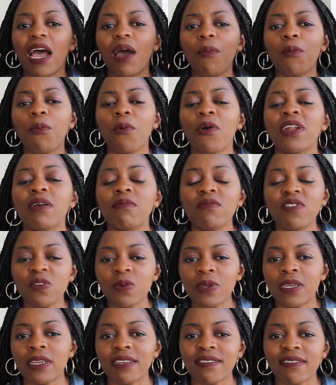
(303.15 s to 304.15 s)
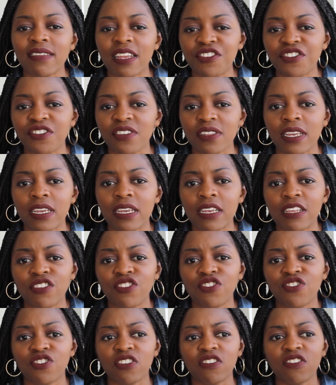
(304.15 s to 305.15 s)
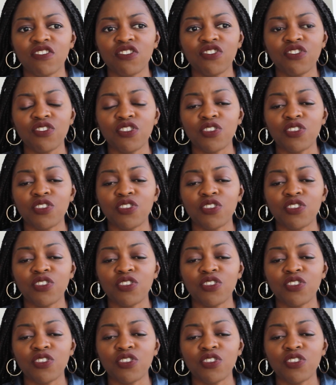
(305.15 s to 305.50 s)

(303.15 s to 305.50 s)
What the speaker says: And what I'm doing essentially is just,